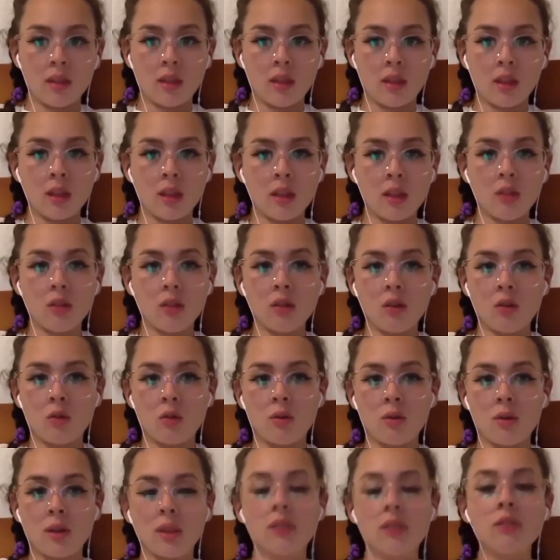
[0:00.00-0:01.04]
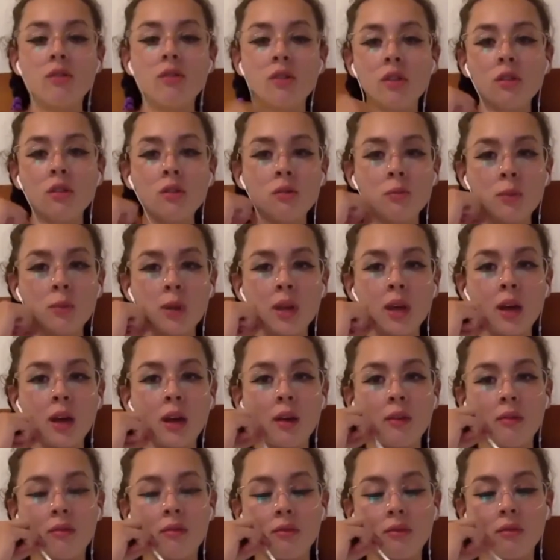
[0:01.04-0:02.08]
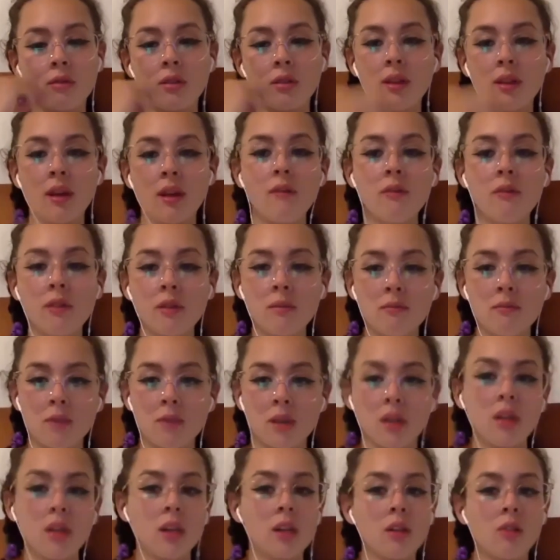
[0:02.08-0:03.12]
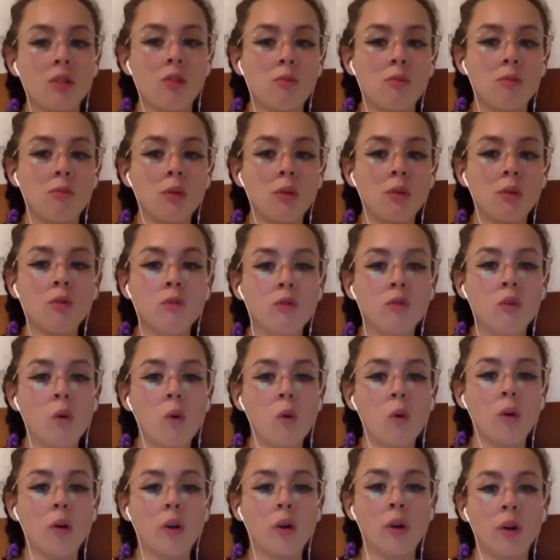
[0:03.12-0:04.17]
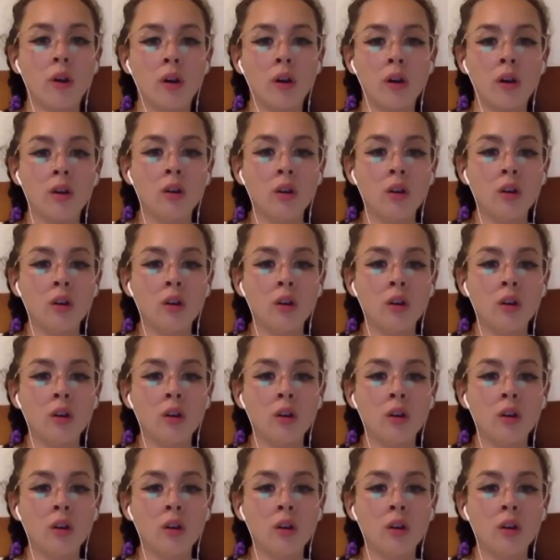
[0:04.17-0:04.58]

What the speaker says: that's all the questions, and we have 7 minutes before.